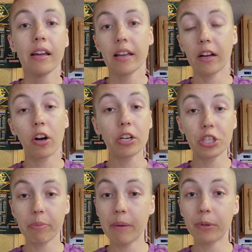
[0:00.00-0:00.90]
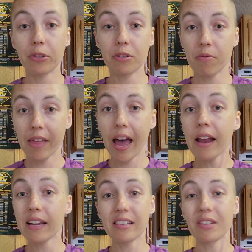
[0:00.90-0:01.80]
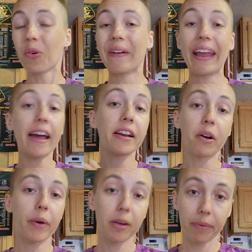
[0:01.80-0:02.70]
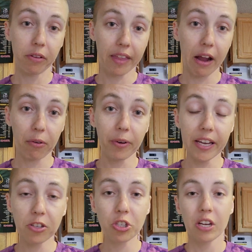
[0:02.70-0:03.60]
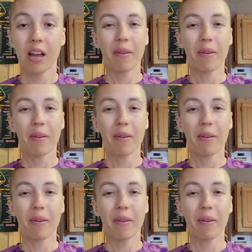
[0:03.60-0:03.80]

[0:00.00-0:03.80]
Encouraging people to do that is an organic way to build that reach.